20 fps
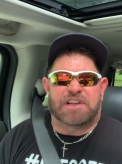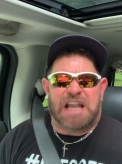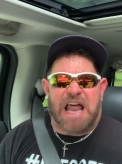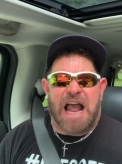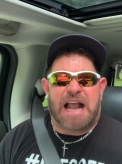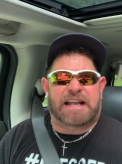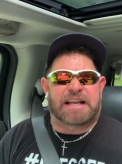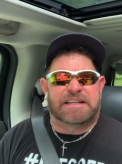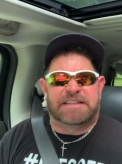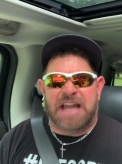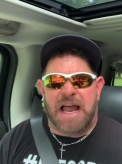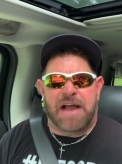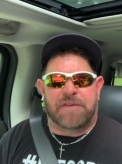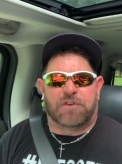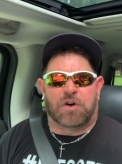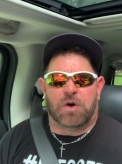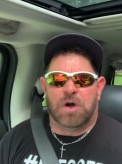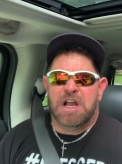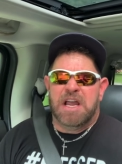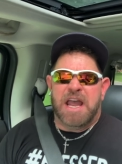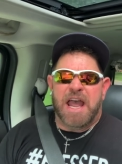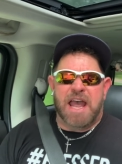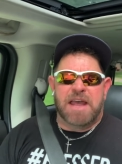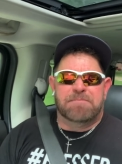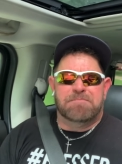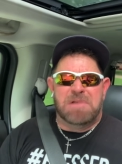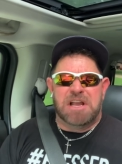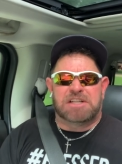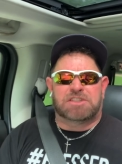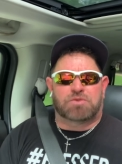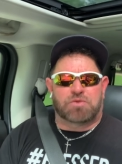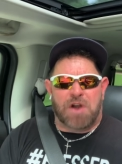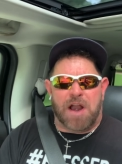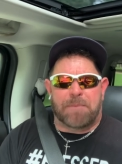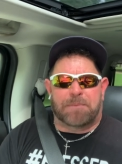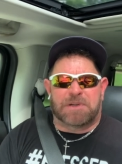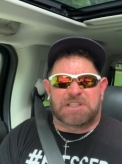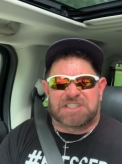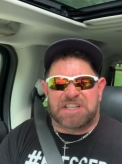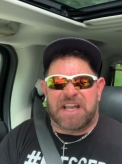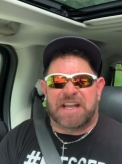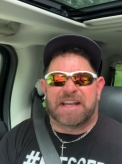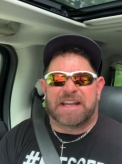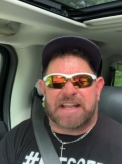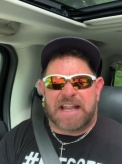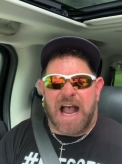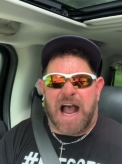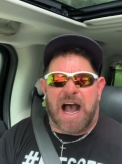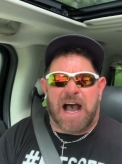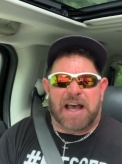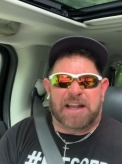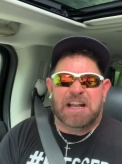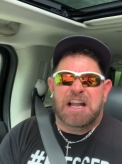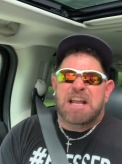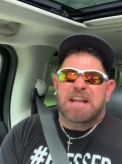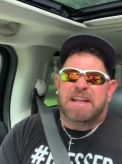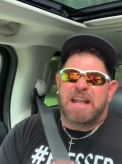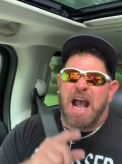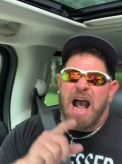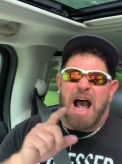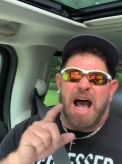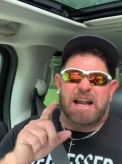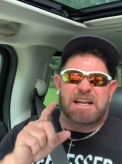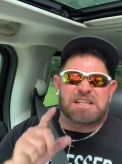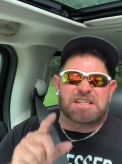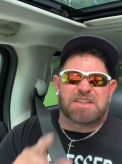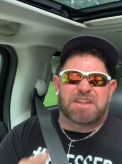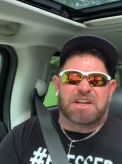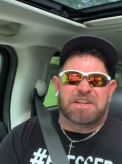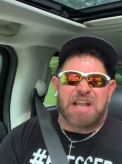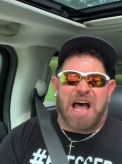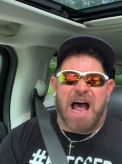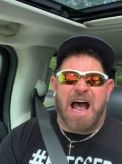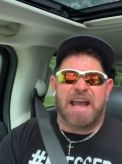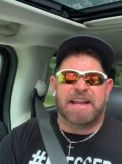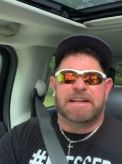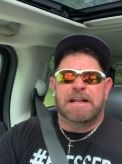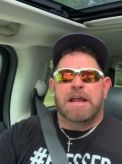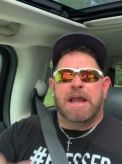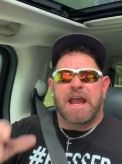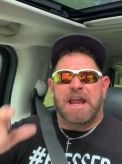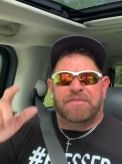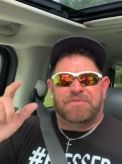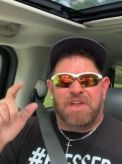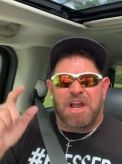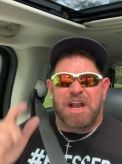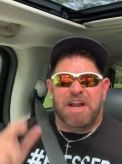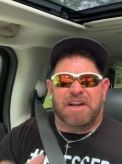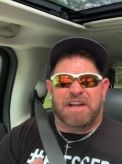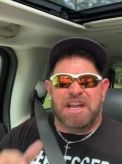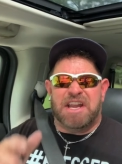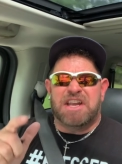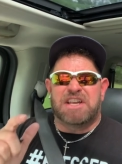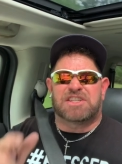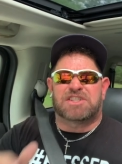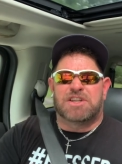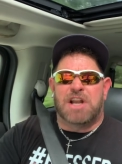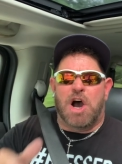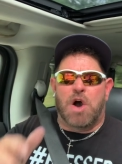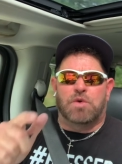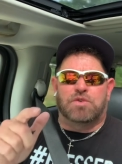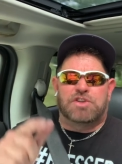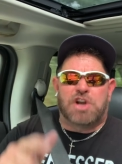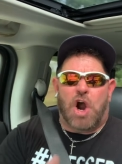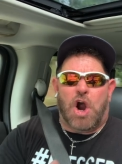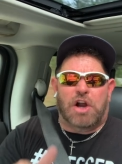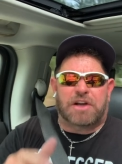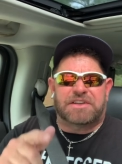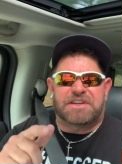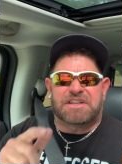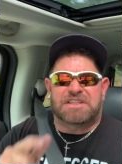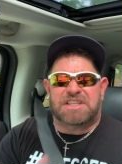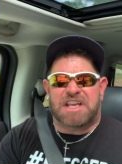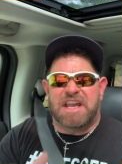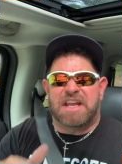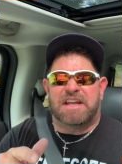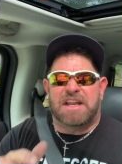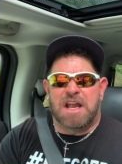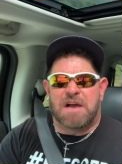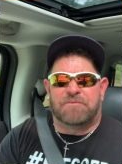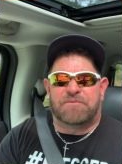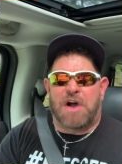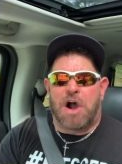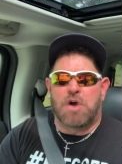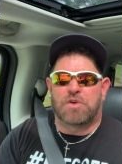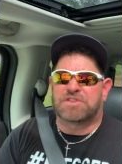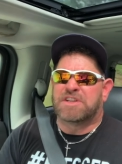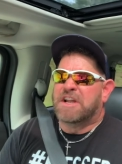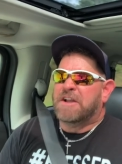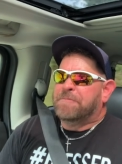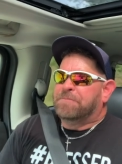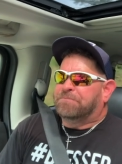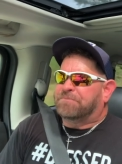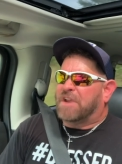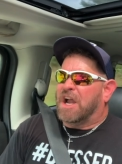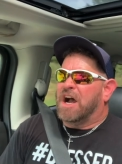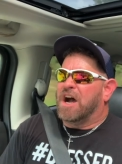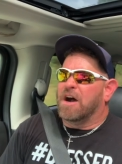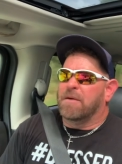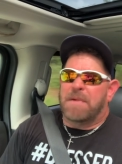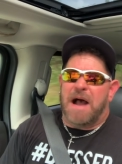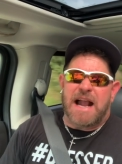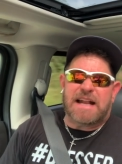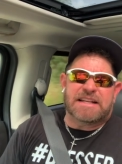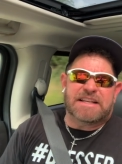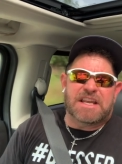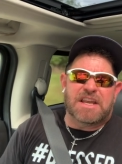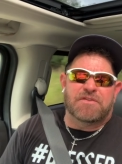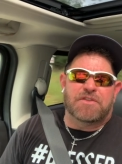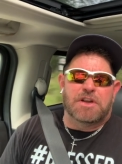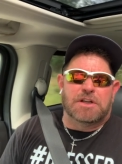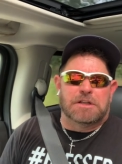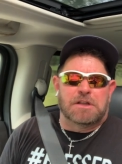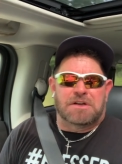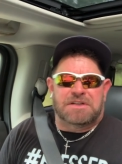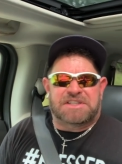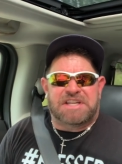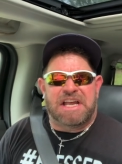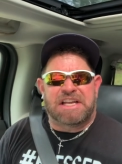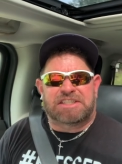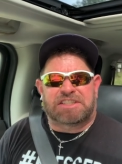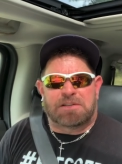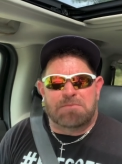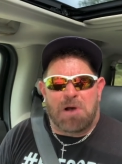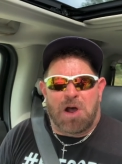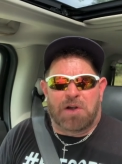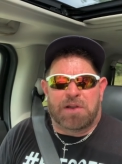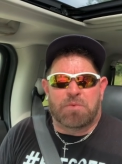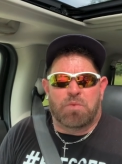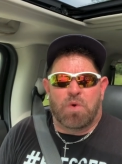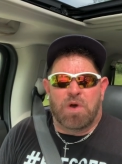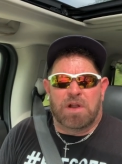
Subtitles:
like a devil and misrepresenting God? God is the light, and there is no darkness in him, folks. I can give you a little testimony.